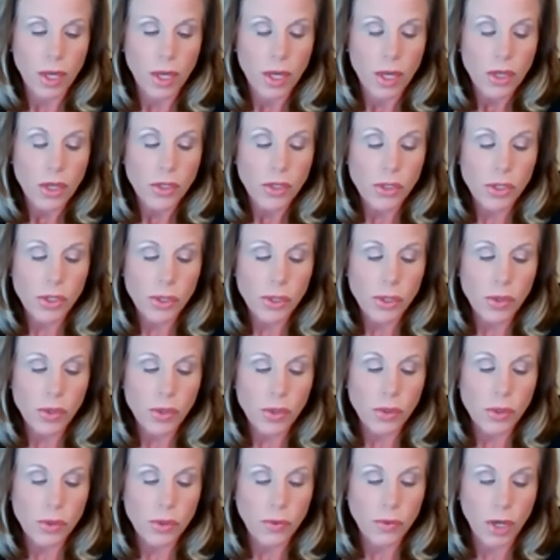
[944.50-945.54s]

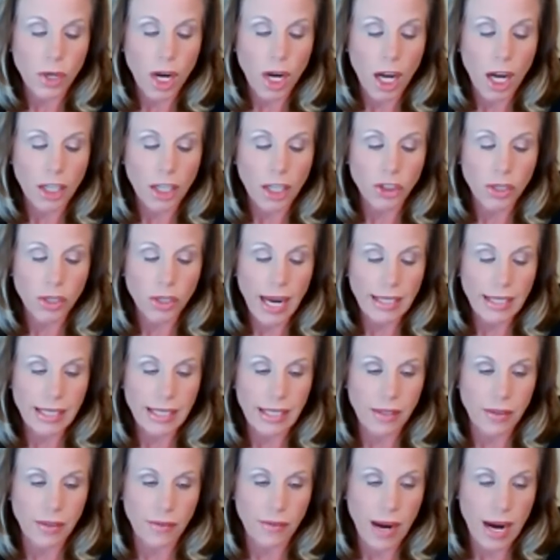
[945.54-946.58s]
sues for contracting
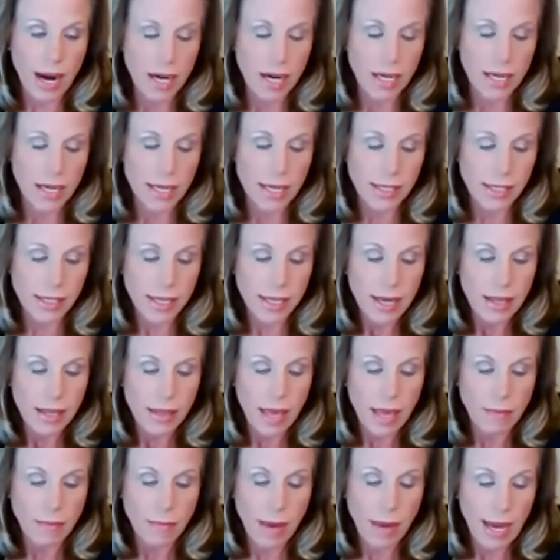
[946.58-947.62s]
the virus?
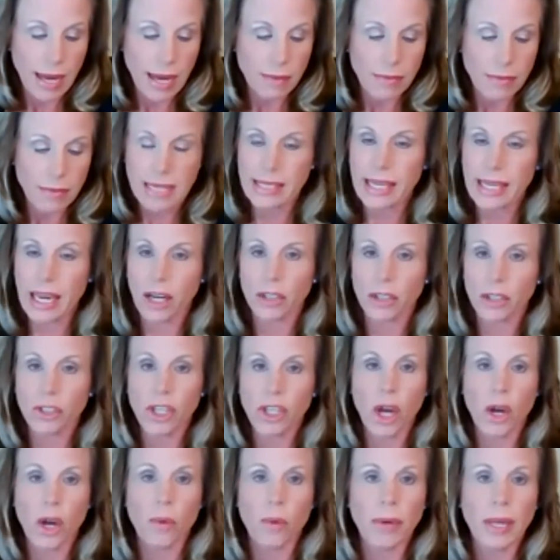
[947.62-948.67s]
They might be scared
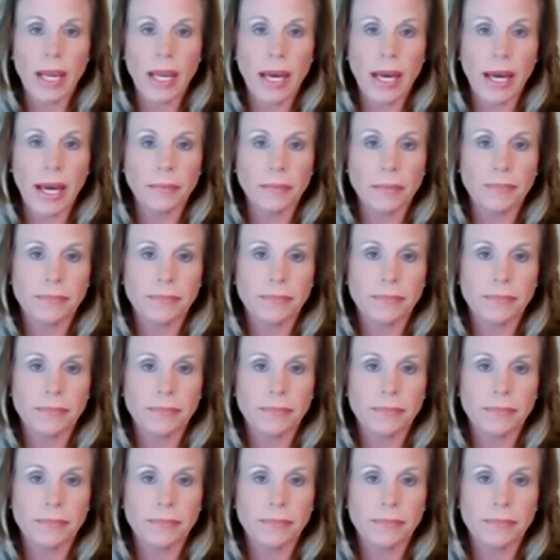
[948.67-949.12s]
to open up.